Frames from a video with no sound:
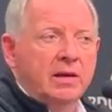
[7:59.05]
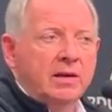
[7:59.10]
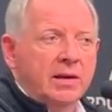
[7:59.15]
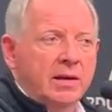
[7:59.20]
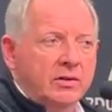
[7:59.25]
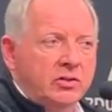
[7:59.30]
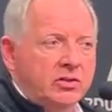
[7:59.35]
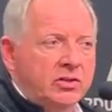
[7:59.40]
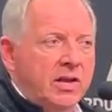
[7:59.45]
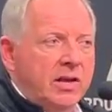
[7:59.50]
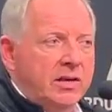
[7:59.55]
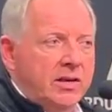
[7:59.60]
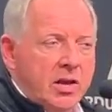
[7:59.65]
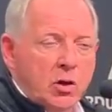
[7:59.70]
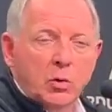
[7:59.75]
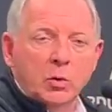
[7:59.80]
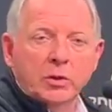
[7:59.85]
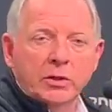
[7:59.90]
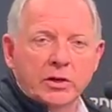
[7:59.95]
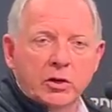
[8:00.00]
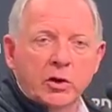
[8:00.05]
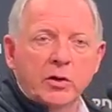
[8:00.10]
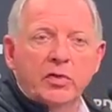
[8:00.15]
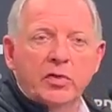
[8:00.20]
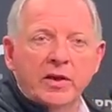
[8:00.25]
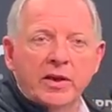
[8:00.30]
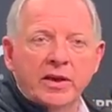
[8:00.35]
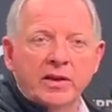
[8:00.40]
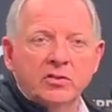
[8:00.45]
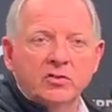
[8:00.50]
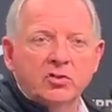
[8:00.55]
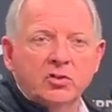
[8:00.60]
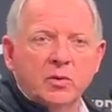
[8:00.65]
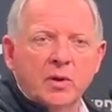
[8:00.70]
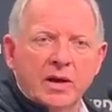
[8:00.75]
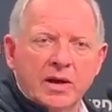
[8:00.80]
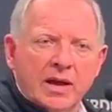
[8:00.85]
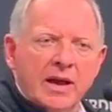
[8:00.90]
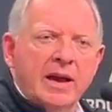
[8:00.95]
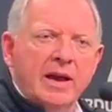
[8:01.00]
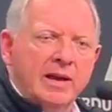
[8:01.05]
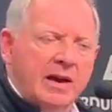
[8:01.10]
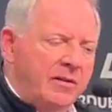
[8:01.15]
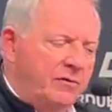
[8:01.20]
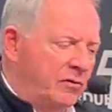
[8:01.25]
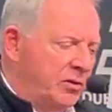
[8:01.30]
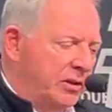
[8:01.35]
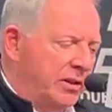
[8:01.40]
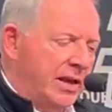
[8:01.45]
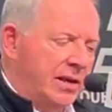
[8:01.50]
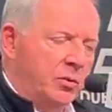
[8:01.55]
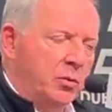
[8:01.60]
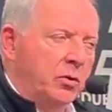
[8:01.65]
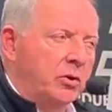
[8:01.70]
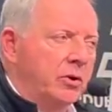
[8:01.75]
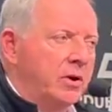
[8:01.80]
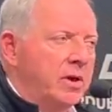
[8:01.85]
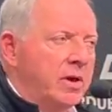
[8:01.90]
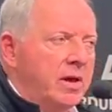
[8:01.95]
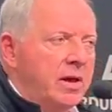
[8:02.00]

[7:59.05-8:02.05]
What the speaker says: and say equally good things. So I feel like we're,